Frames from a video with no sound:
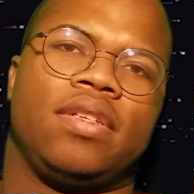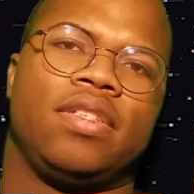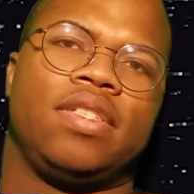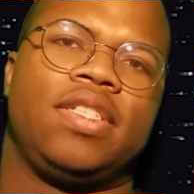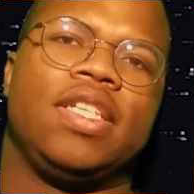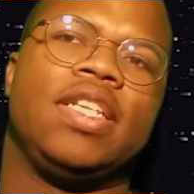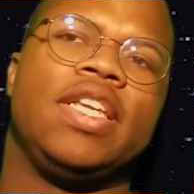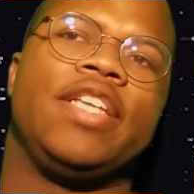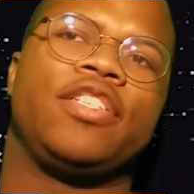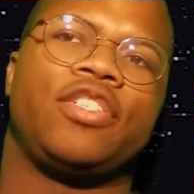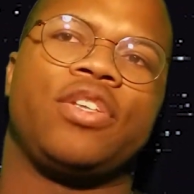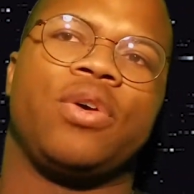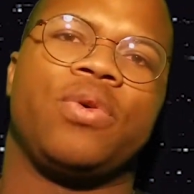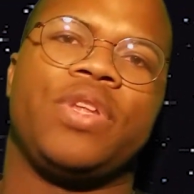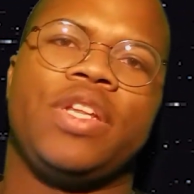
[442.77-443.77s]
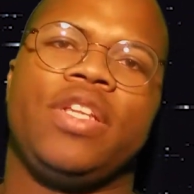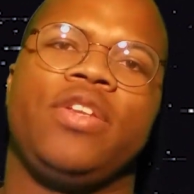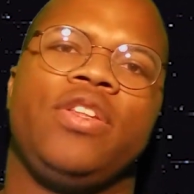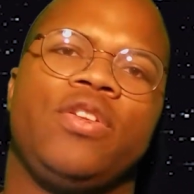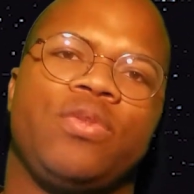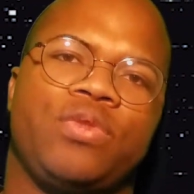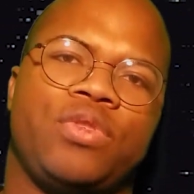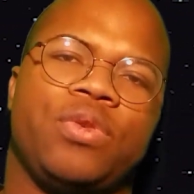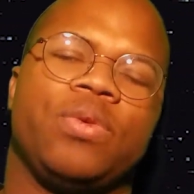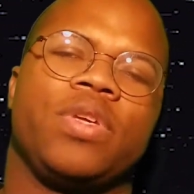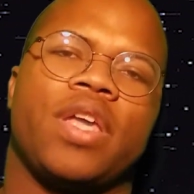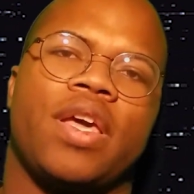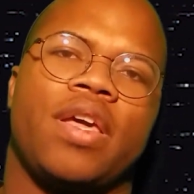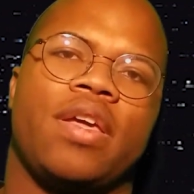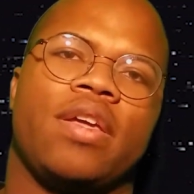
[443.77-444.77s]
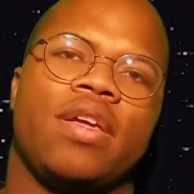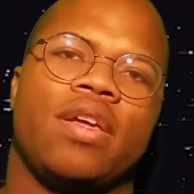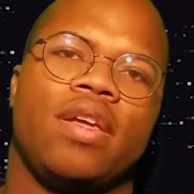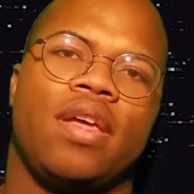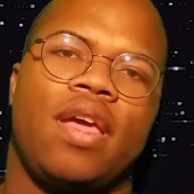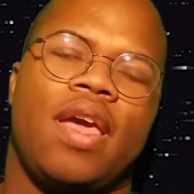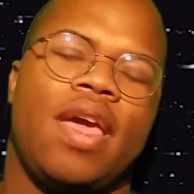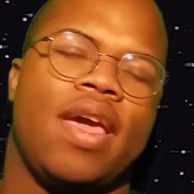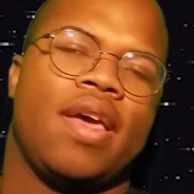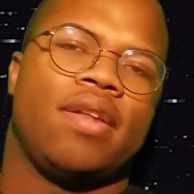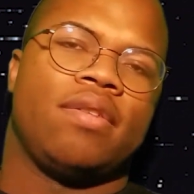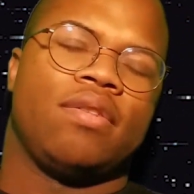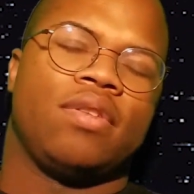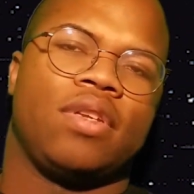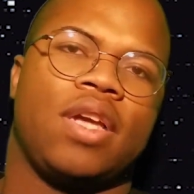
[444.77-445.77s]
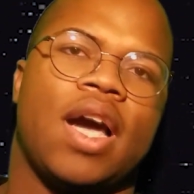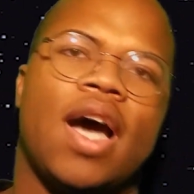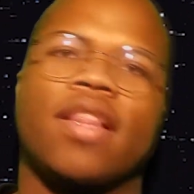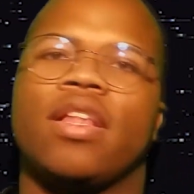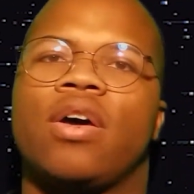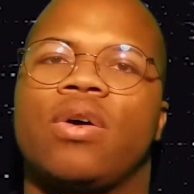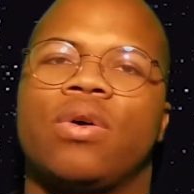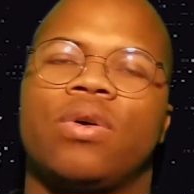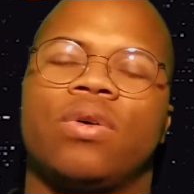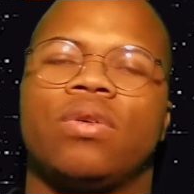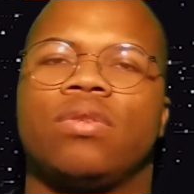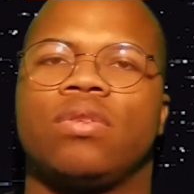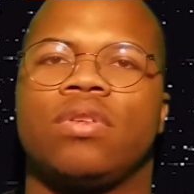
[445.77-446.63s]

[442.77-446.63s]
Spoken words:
Zenitsu and Inosuke and Kanao